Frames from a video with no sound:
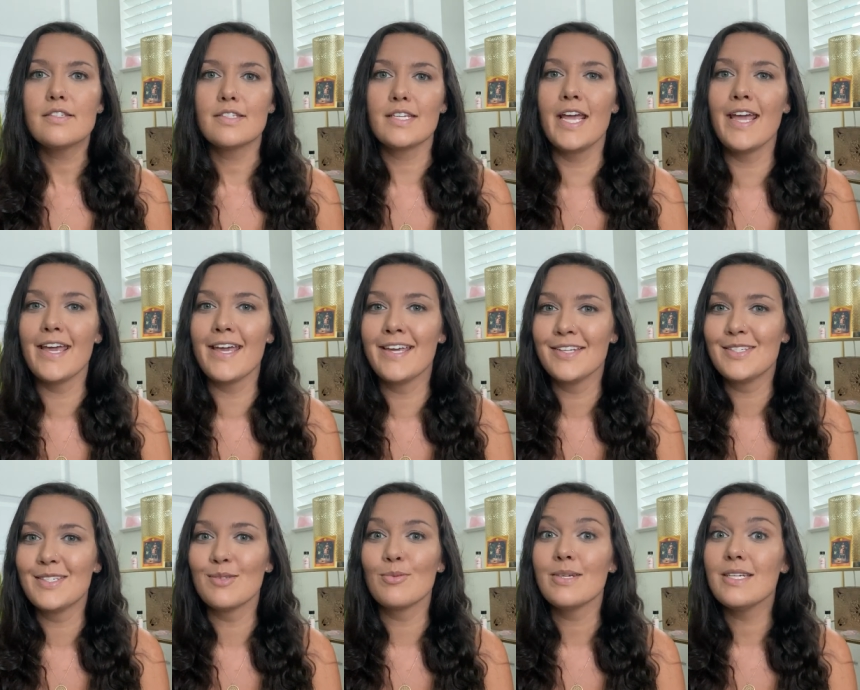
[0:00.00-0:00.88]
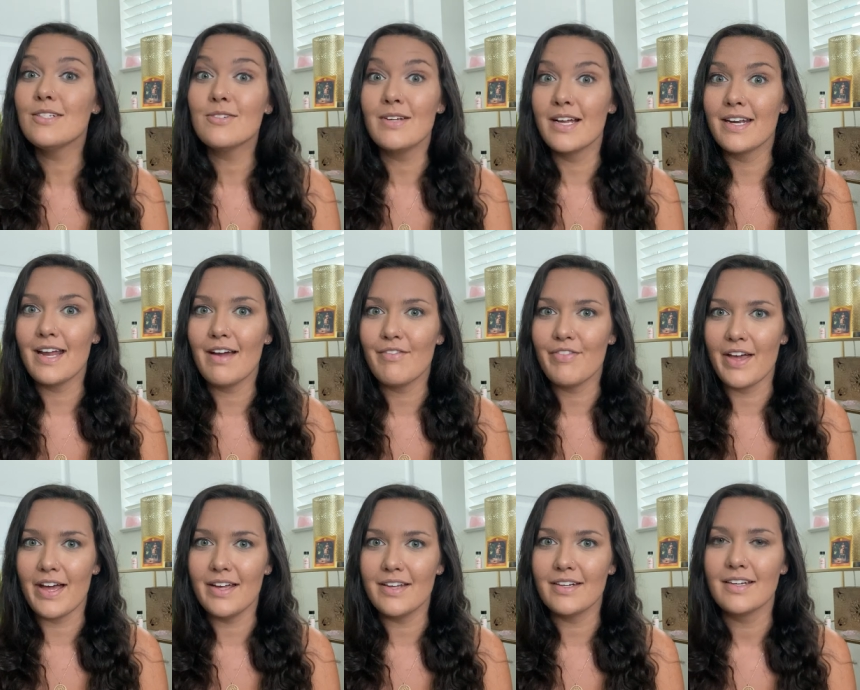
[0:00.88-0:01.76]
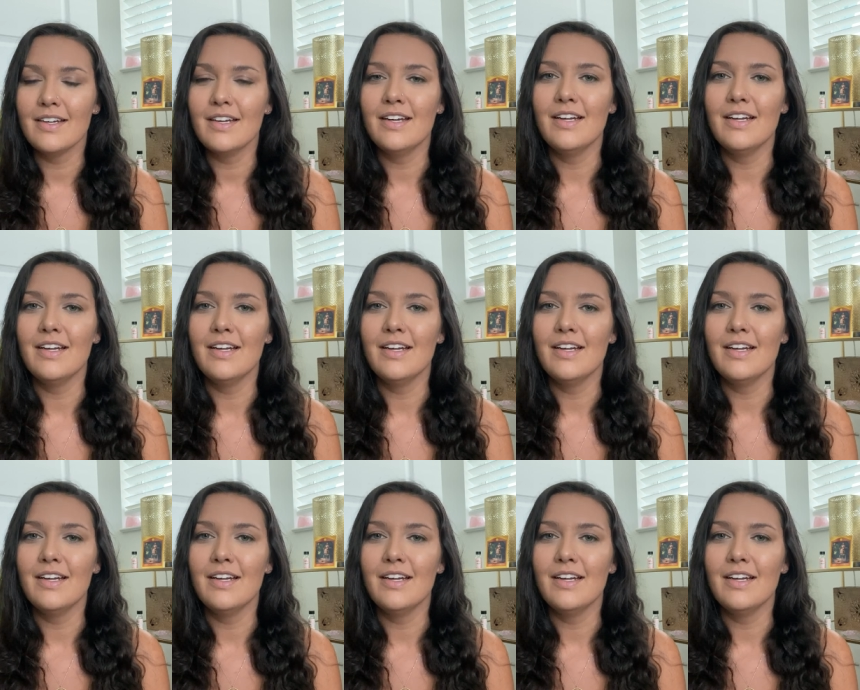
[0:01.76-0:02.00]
states we do not have that